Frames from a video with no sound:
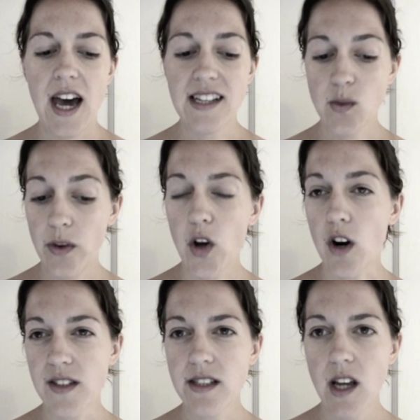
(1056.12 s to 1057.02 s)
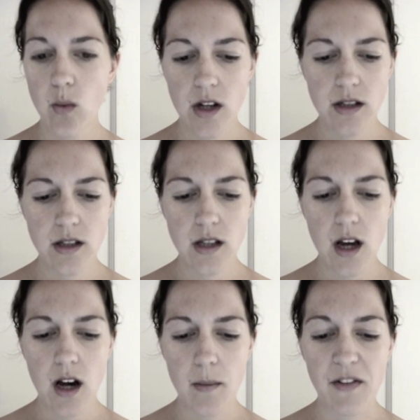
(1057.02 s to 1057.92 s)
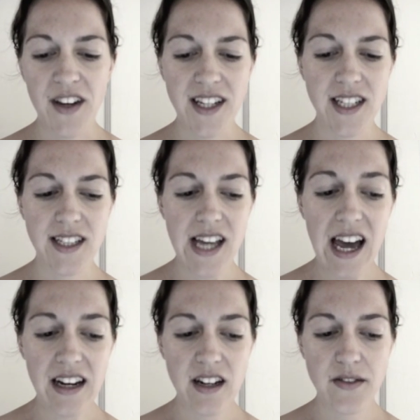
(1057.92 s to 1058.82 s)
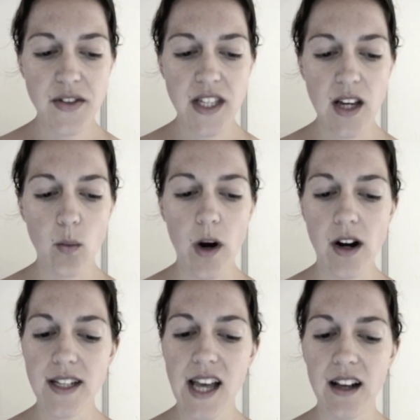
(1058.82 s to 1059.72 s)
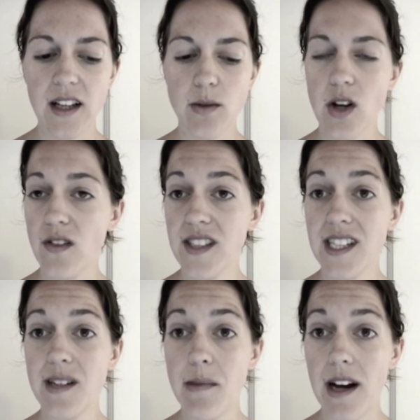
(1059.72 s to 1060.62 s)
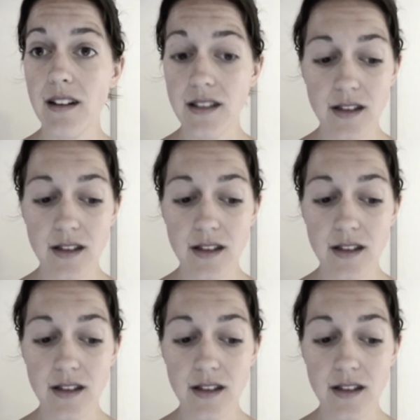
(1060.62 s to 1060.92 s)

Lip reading: Ask when the harvest date was, if it contains additives, and where exactly it was harvested and bottled.